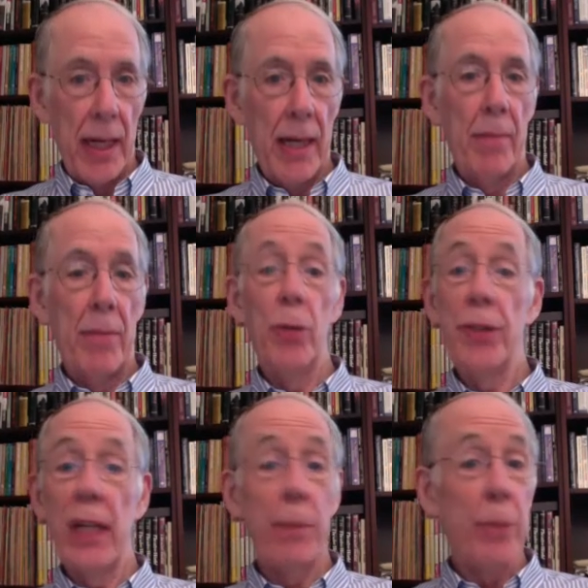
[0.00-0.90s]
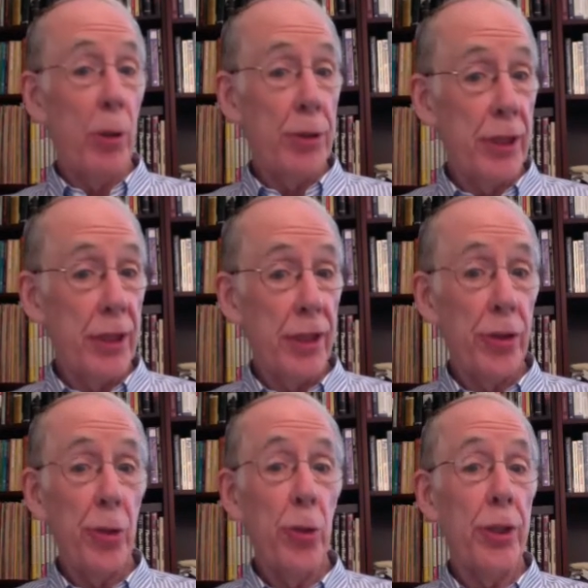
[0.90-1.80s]
Using hypnosis as a
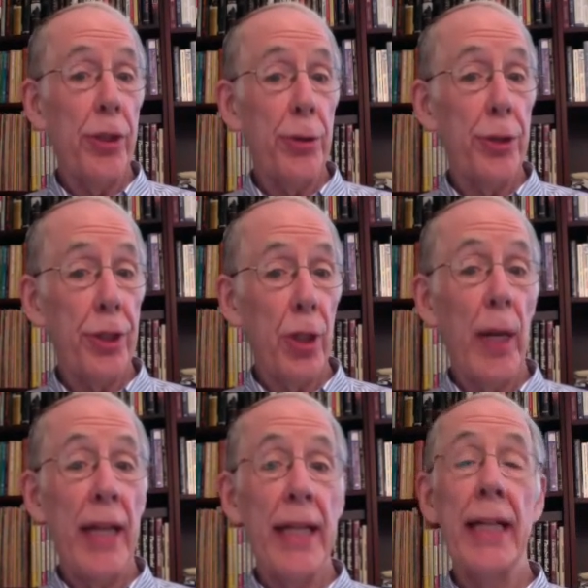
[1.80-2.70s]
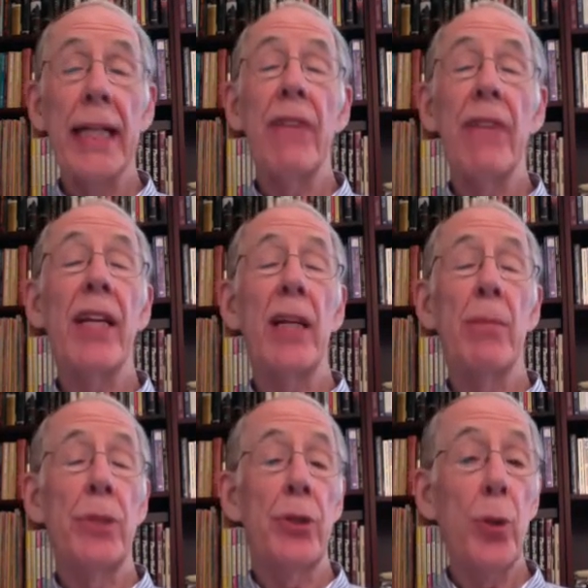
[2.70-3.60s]
tool to do so, and then giving
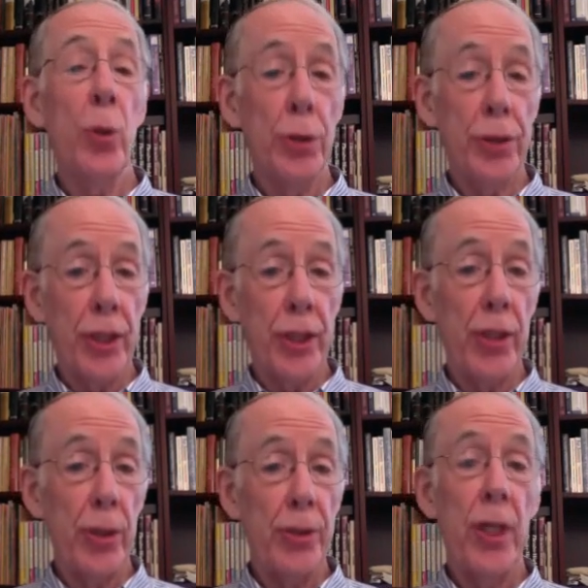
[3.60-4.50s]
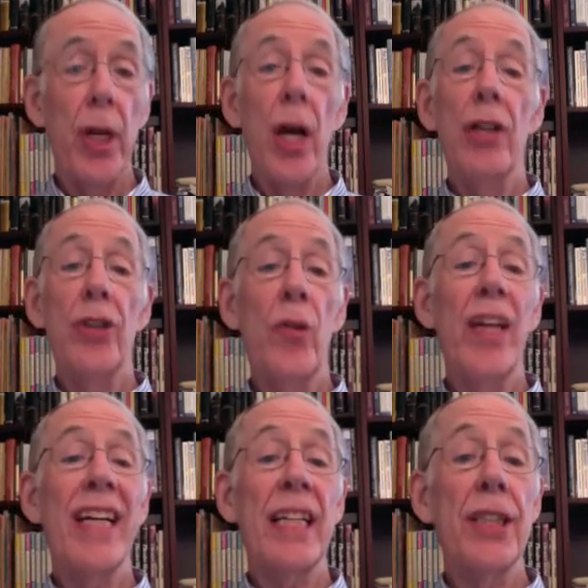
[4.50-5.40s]
them tools to use so they
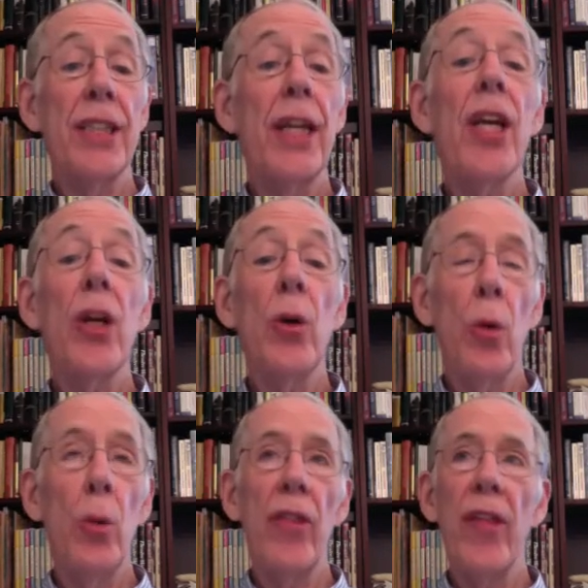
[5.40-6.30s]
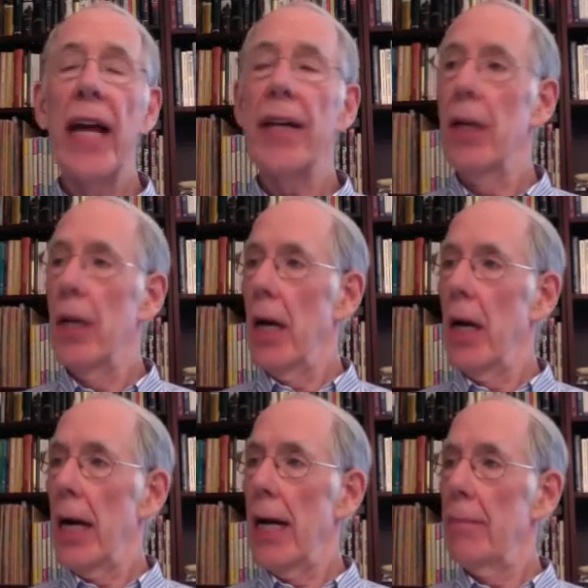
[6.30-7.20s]
can continue with that
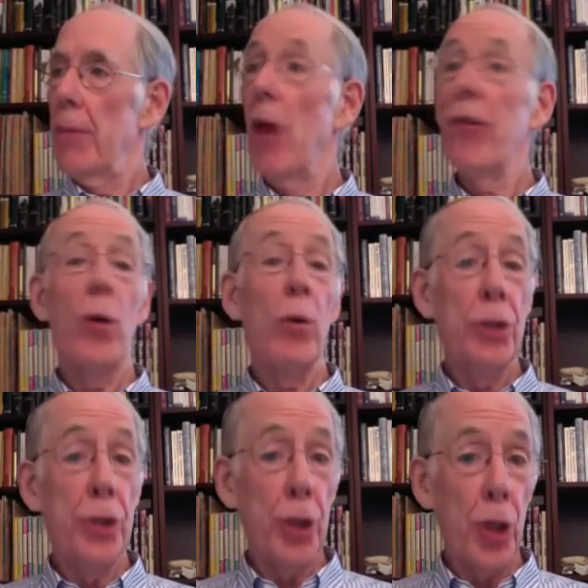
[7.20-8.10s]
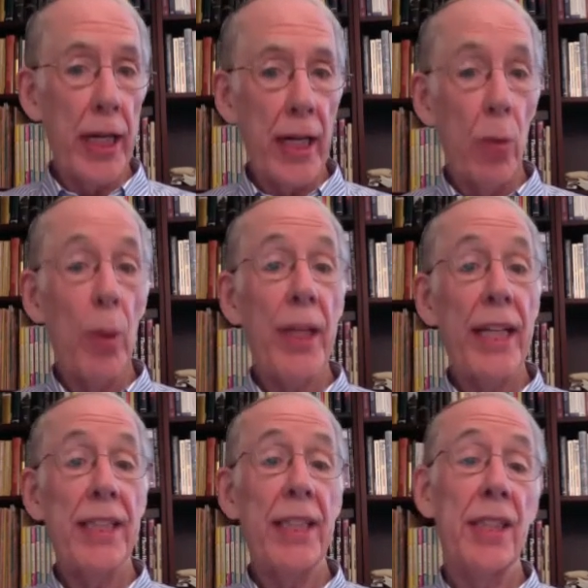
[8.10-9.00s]
on their own journey with the
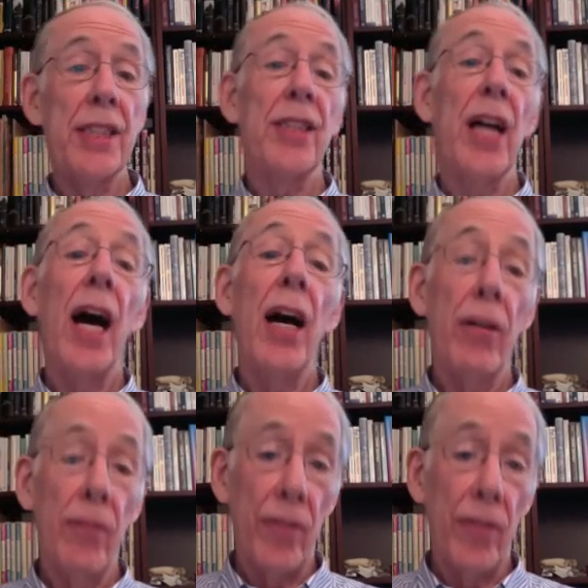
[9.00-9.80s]
assistance of